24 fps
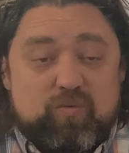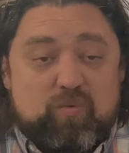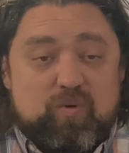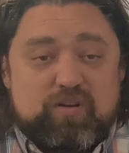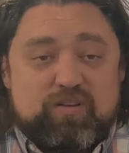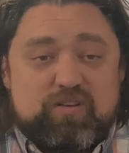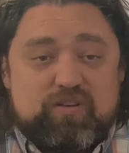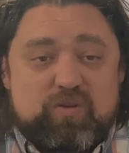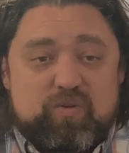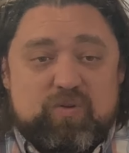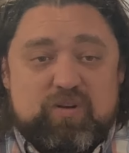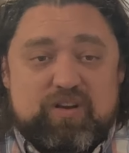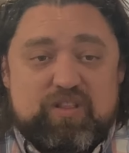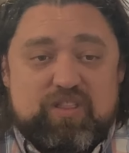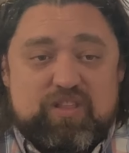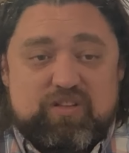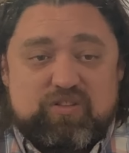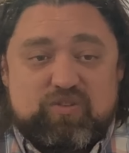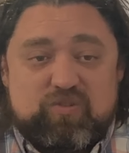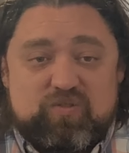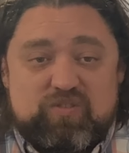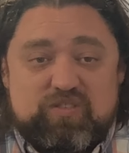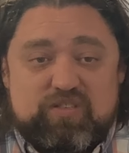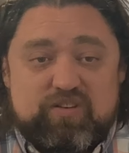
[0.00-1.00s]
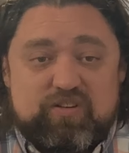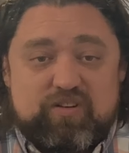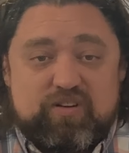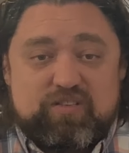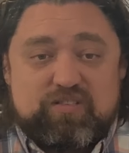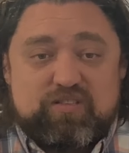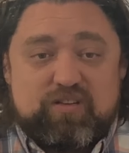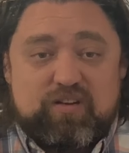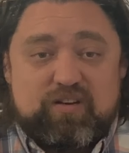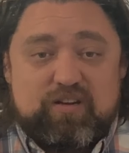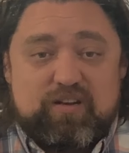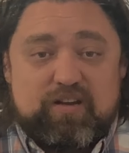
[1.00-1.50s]
to want to do anything too
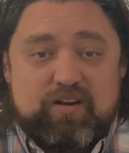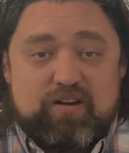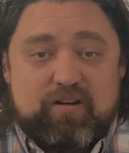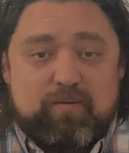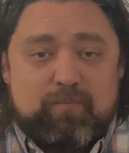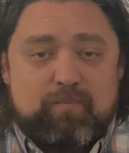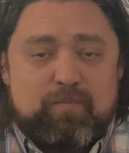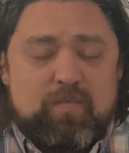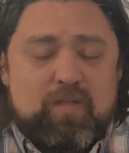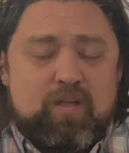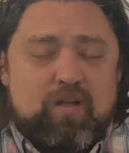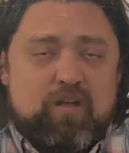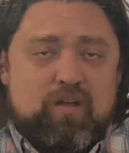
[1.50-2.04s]
serious on here.